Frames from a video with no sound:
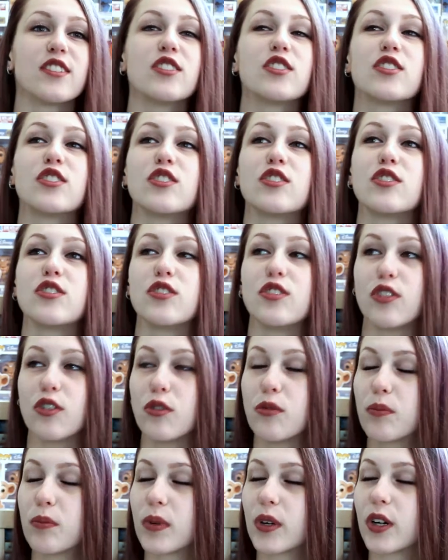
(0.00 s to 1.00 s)

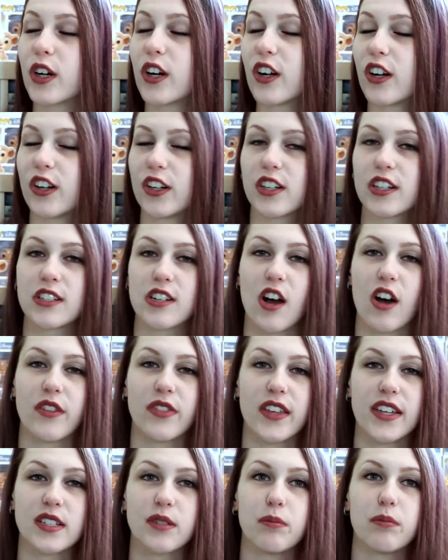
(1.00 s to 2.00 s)
super hooked on
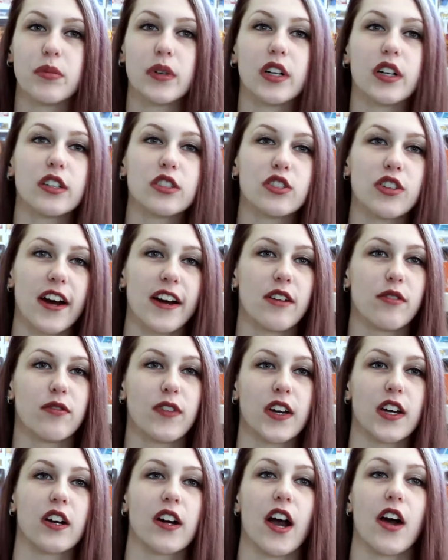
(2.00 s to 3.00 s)
this book, trying to
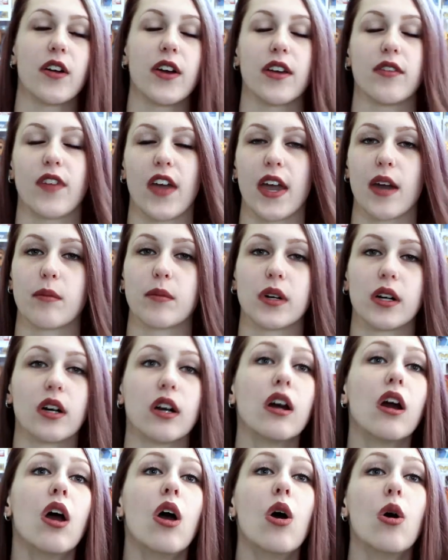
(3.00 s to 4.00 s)
figure out if Amber
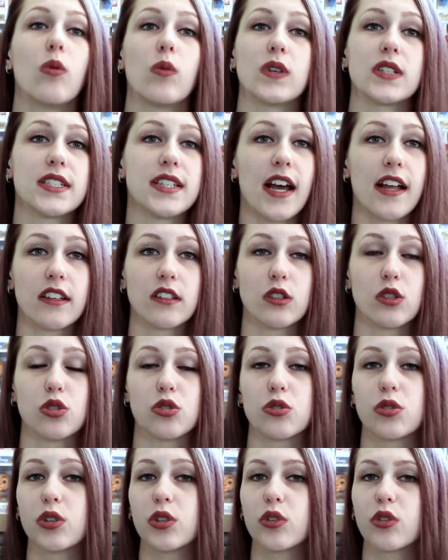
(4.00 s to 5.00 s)
was telling the
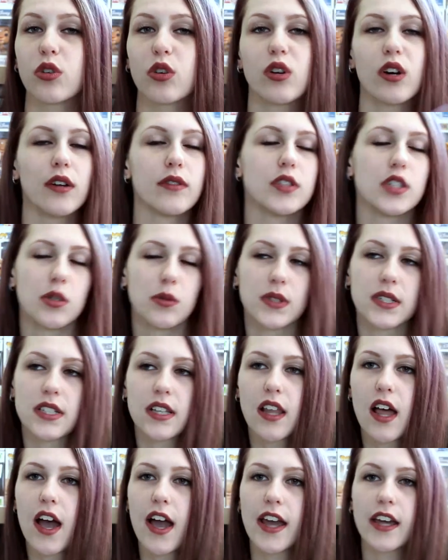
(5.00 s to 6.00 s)
truth or if she was
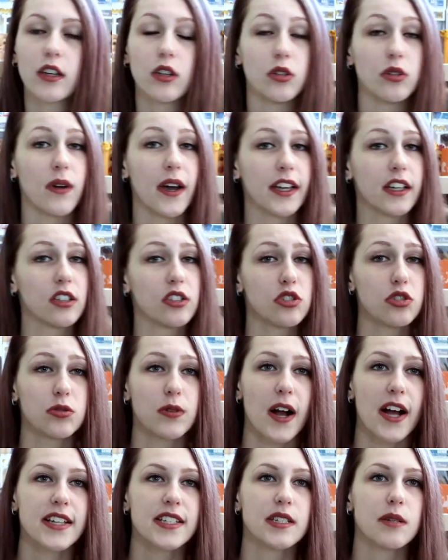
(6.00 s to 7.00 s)
lying, who I could
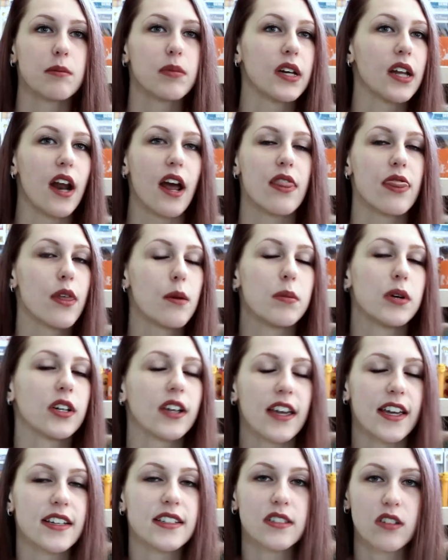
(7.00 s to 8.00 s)
trust. But the book
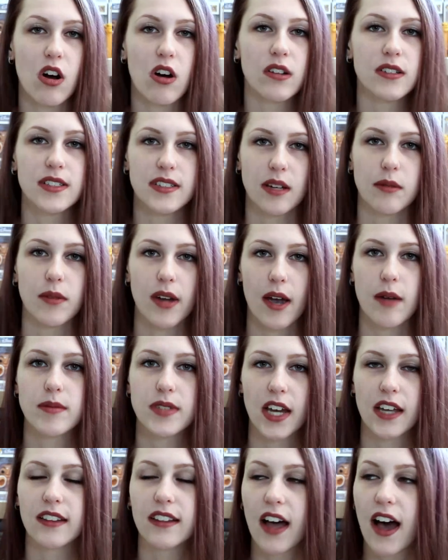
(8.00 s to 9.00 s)
is called Sometimes
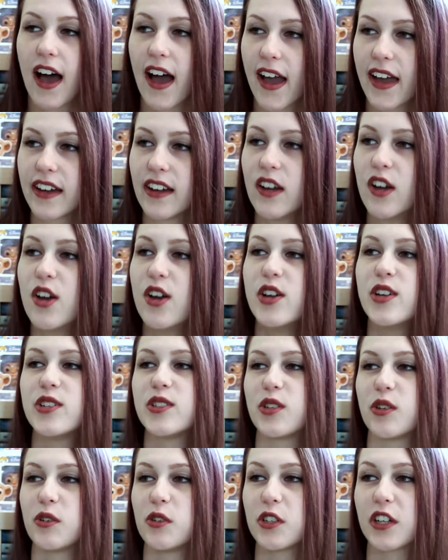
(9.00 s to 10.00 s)
I Lie,
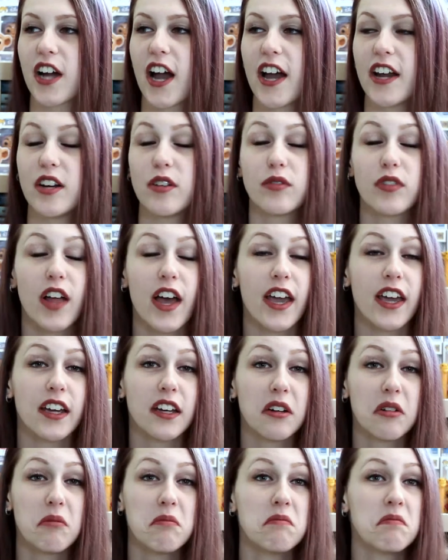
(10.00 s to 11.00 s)
so you're kind of like,